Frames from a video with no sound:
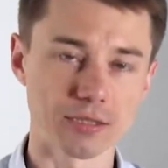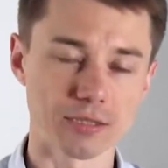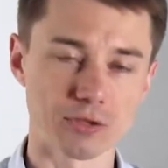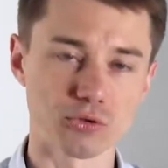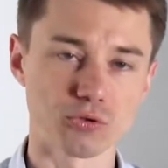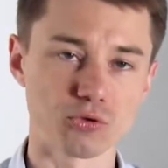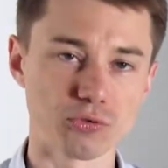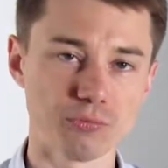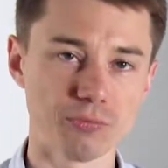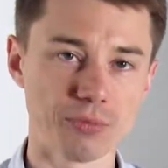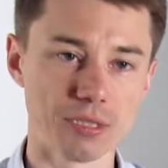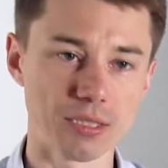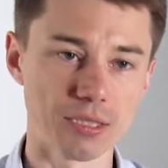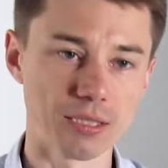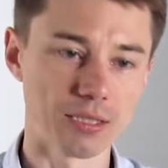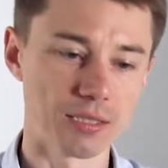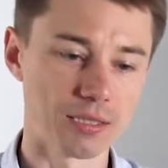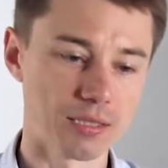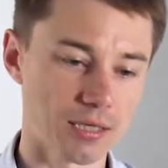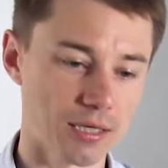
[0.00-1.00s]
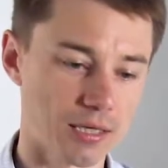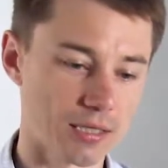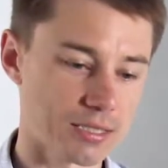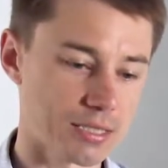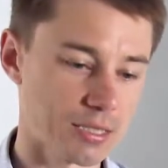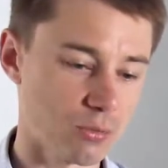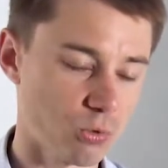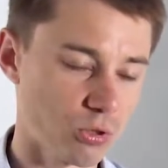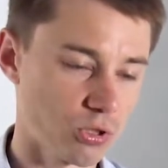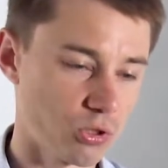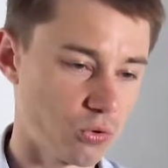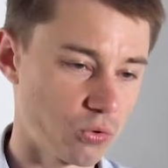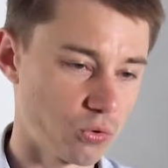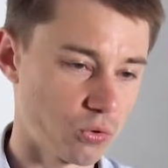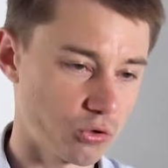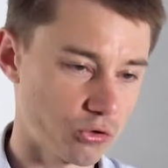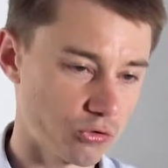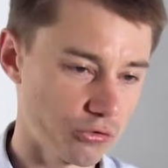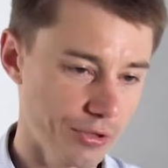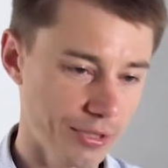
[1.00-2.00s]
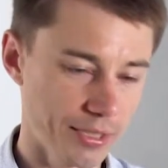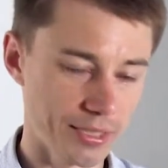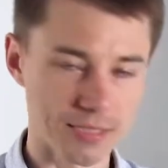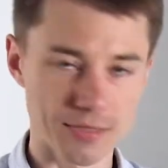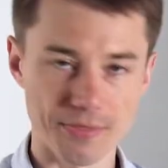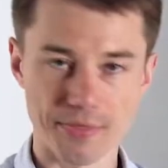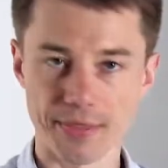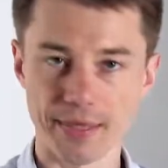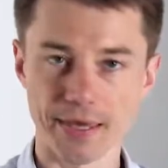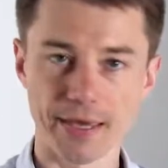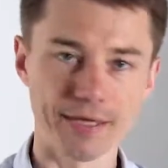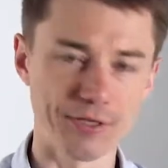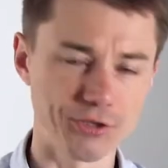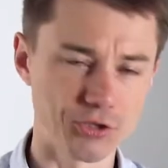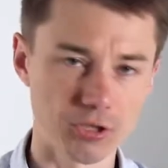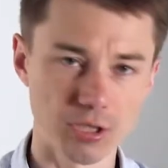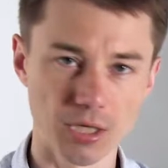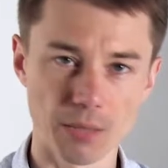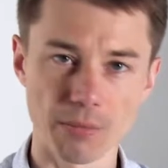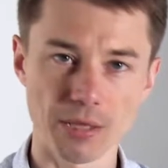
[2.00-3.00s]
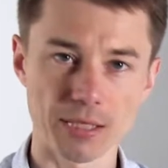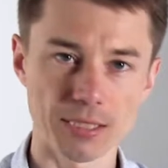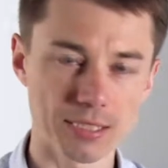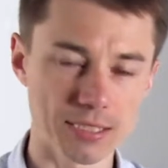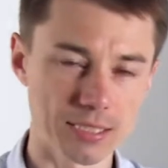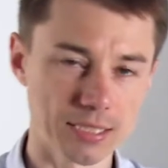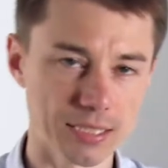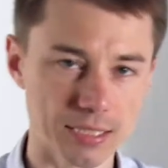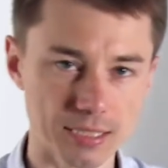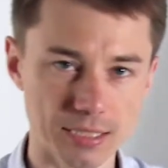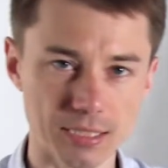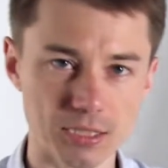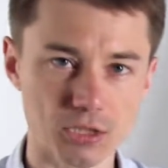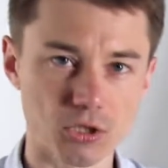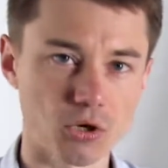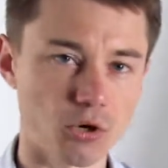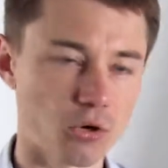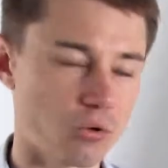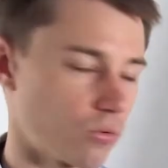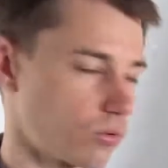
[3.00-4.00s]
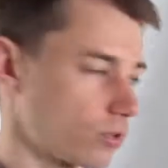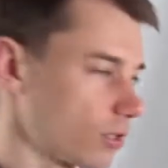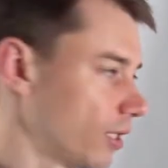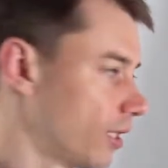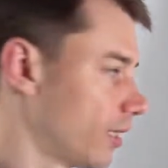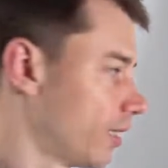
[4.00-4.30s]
it could be someone who creates the HTML, CSS code.